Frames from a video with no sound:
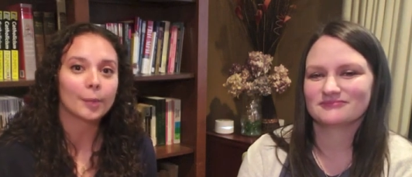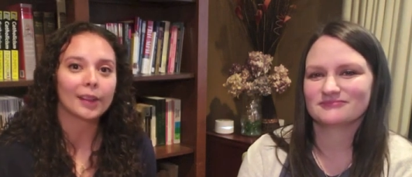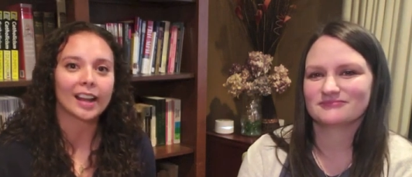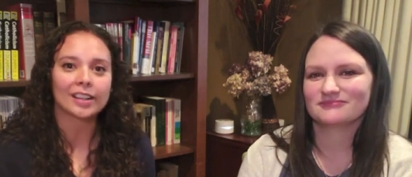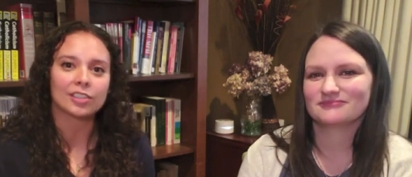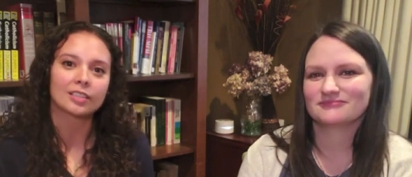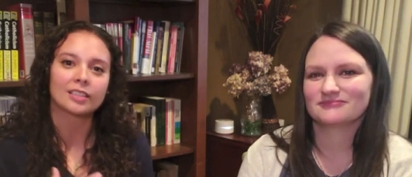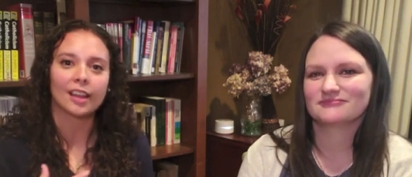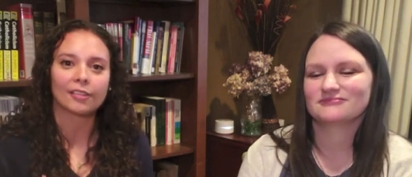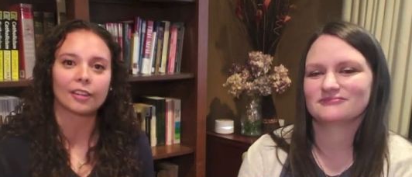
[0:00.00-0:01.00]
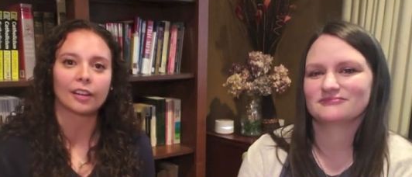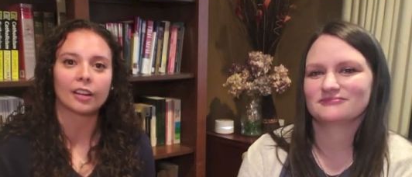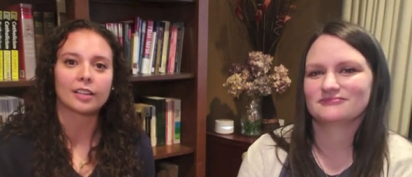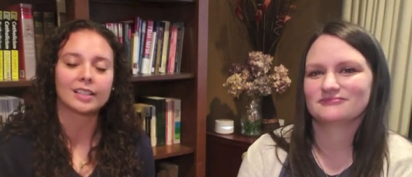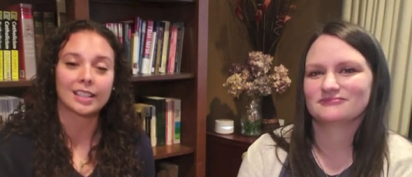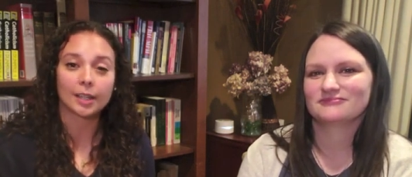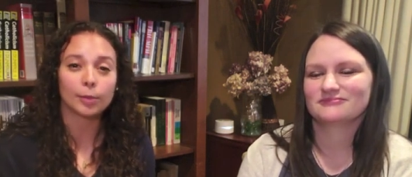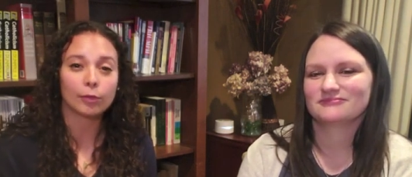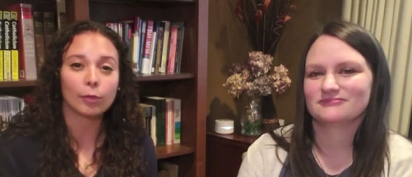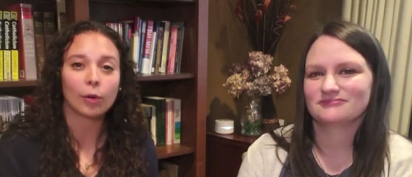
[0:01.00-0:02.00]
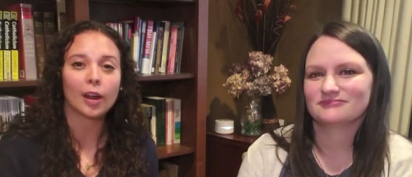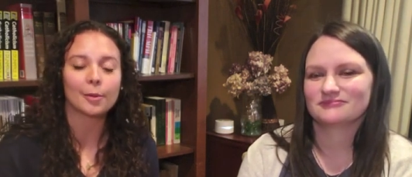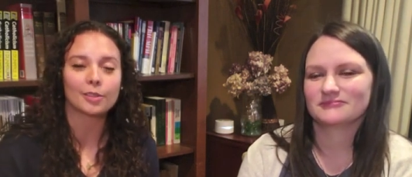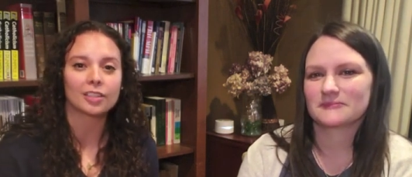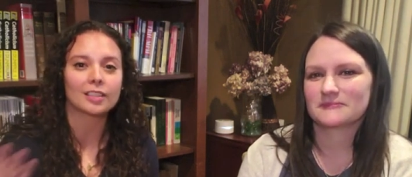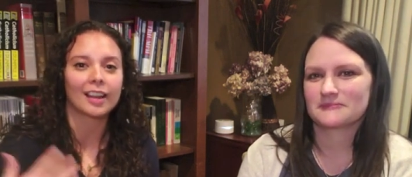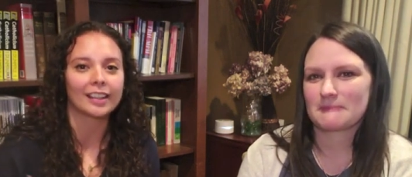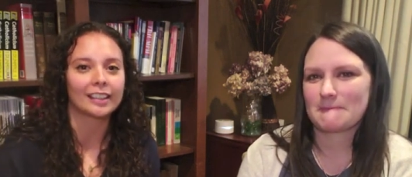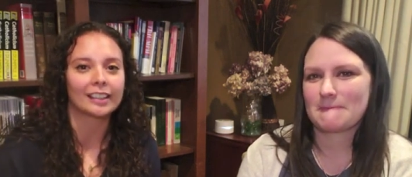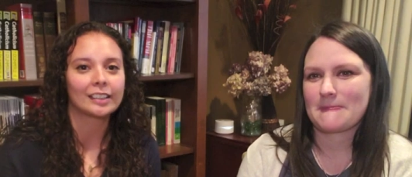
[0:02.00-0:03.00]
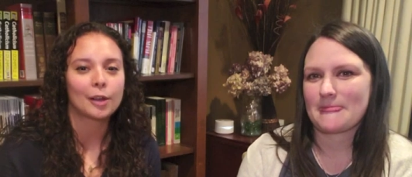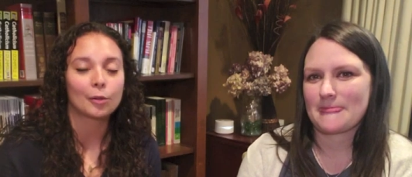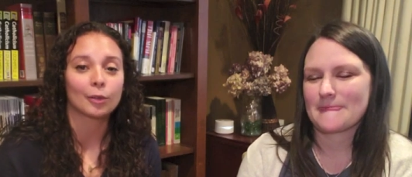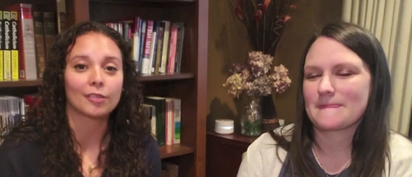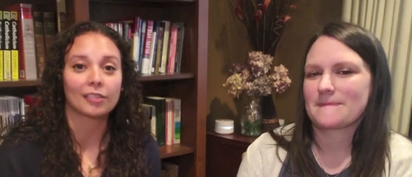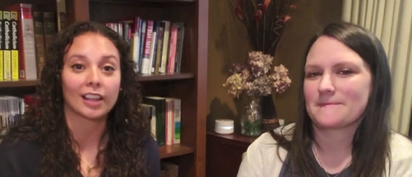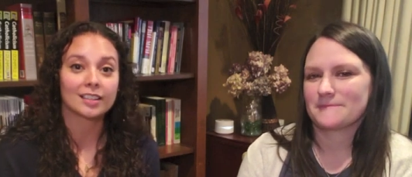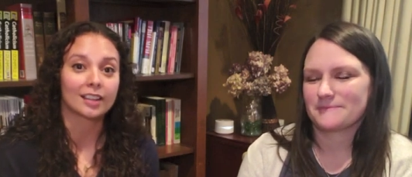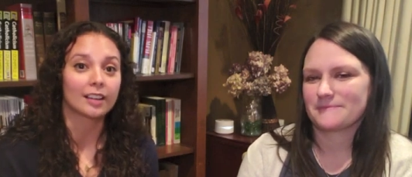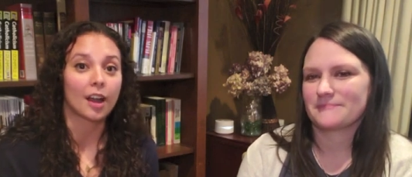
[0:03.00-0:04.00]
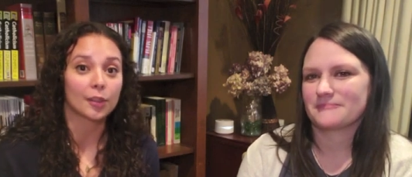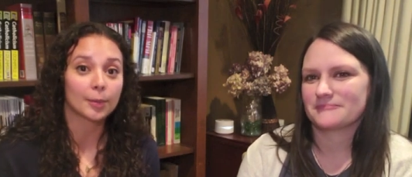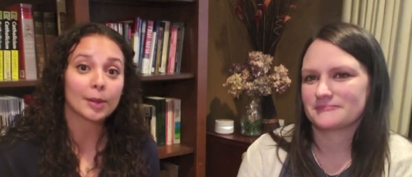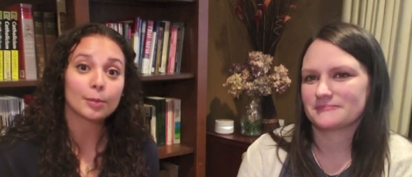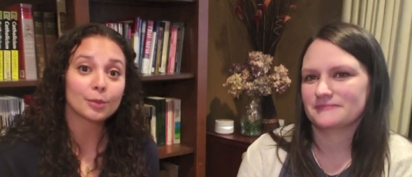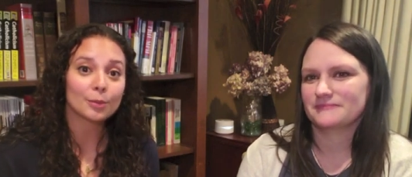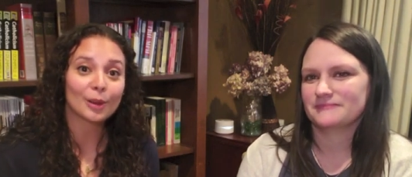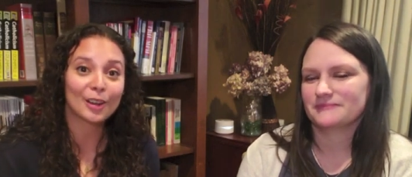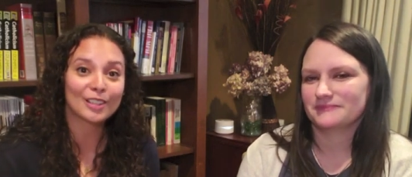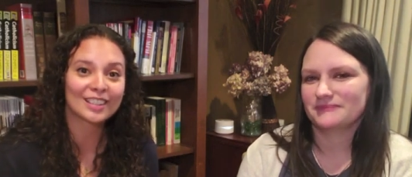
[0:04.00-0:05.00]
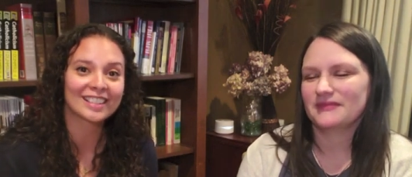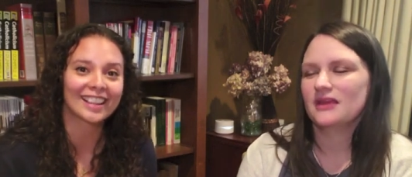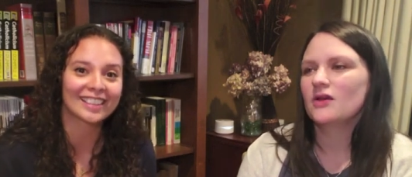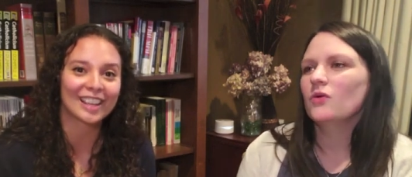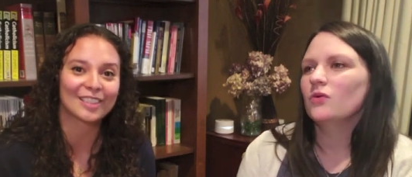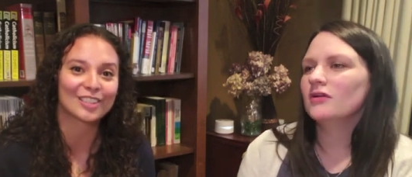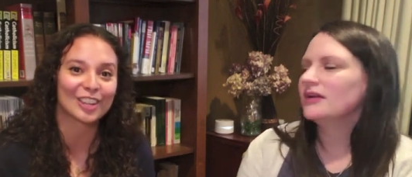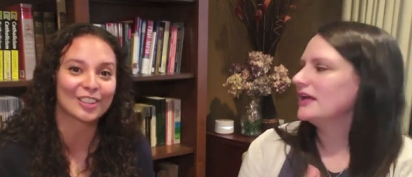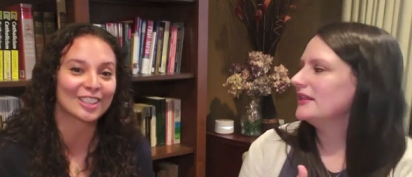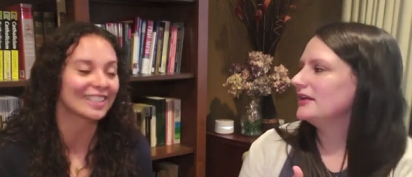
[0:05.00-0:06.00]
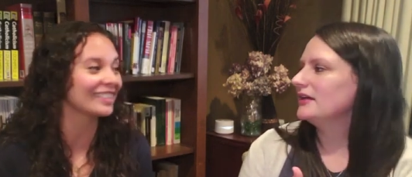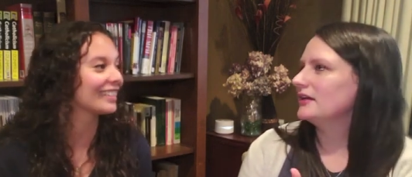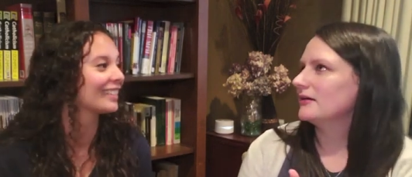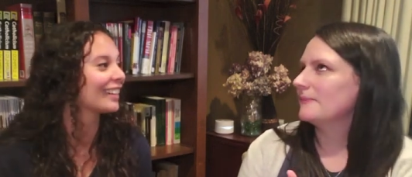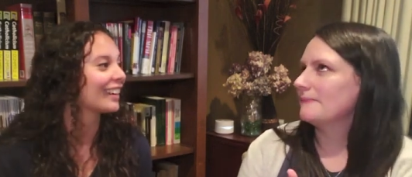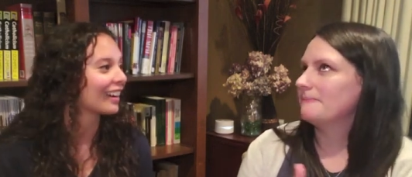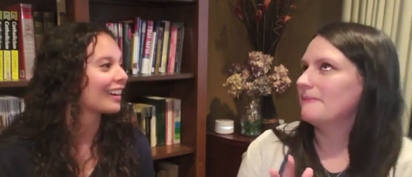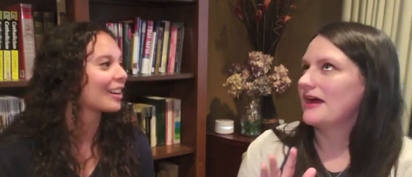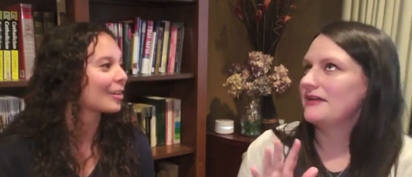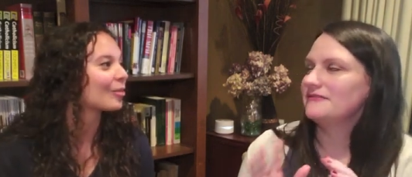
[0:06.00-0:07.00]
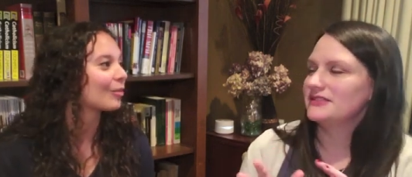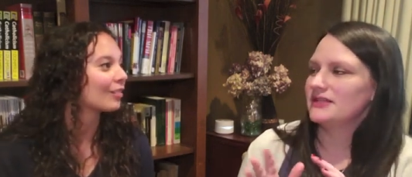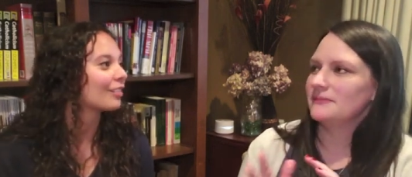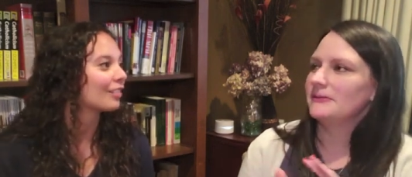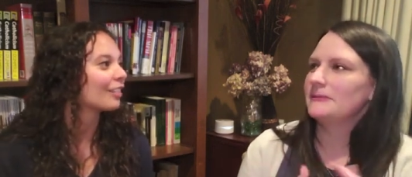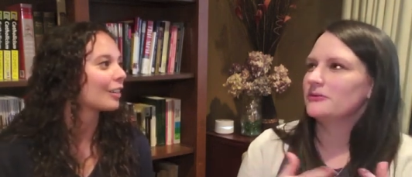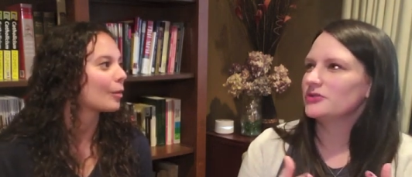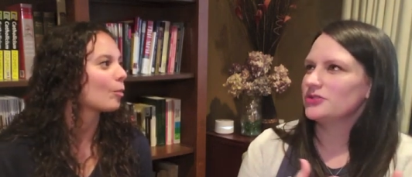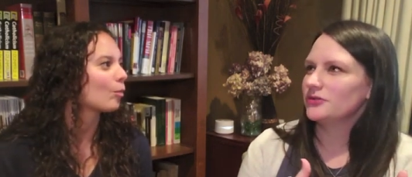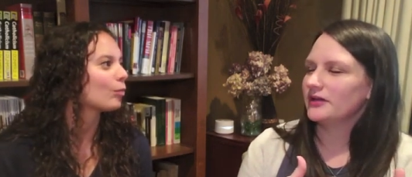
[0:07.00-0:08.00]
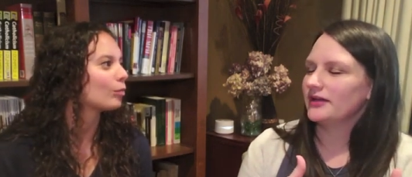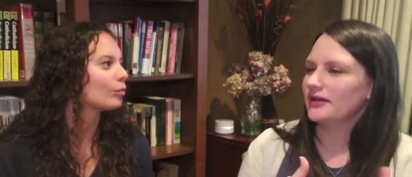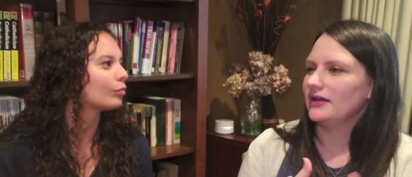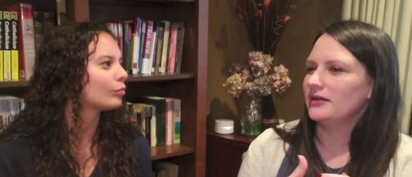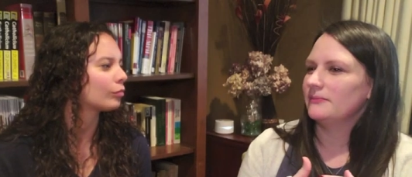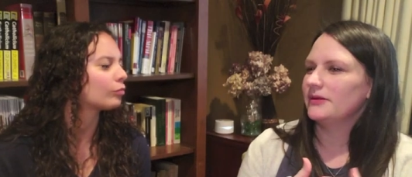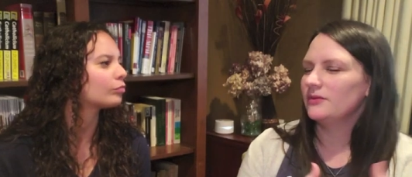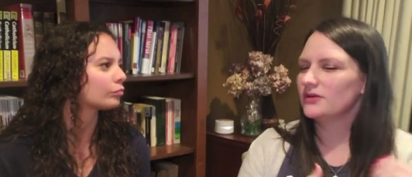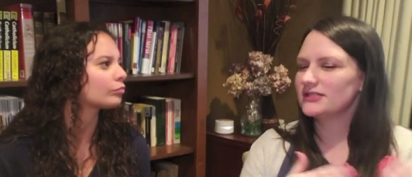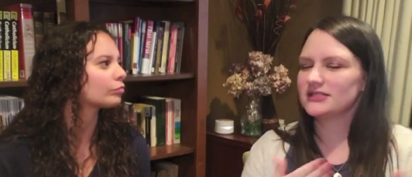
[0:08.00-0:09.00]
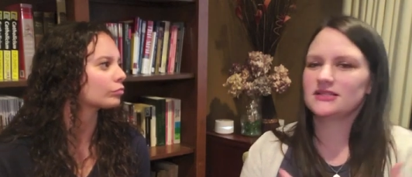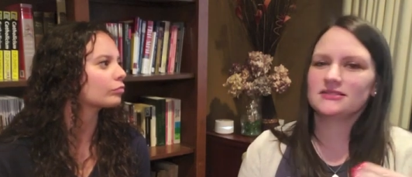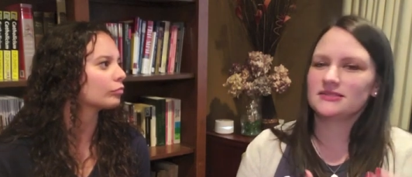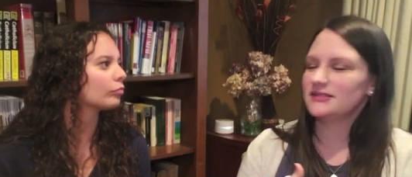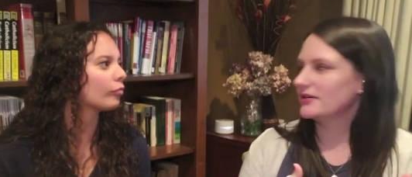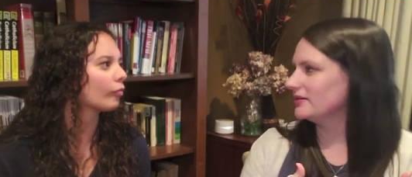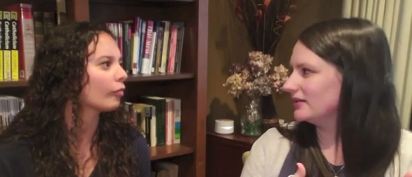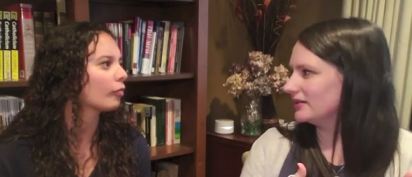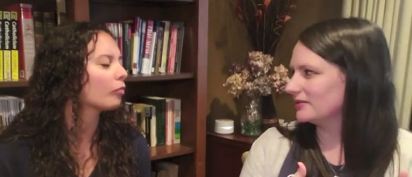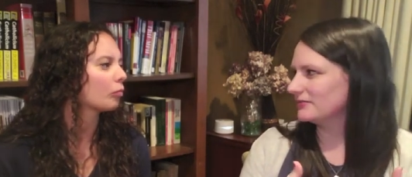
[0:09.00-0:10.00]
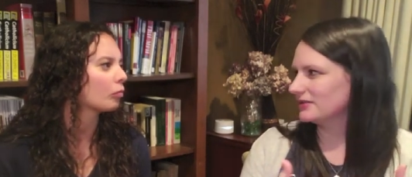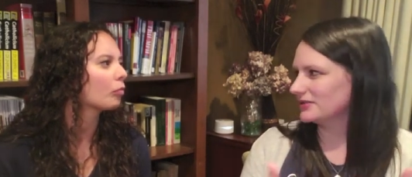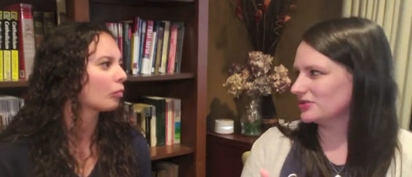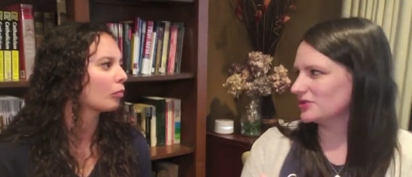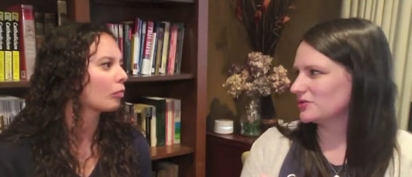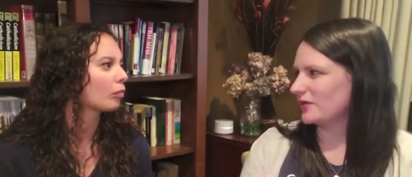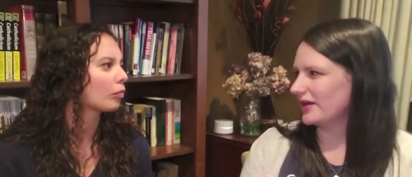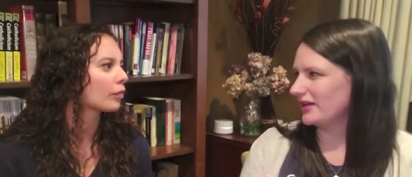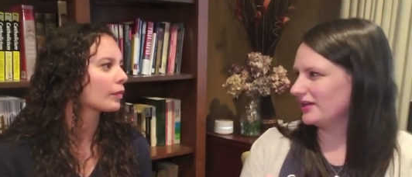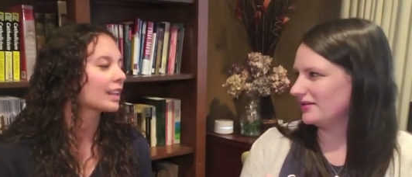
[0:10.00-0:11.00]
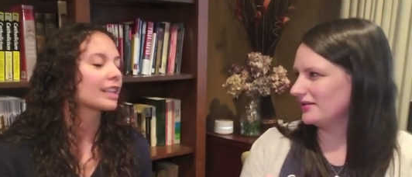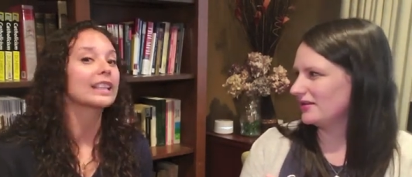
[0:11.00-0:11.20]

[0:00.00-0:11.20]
Speaker 1: but I just never did it before. I would just kind of reflect on other people's words that
Speaker 2: they've chosen. I think I've seen people do it, but it wasn't necessarily in a religious way.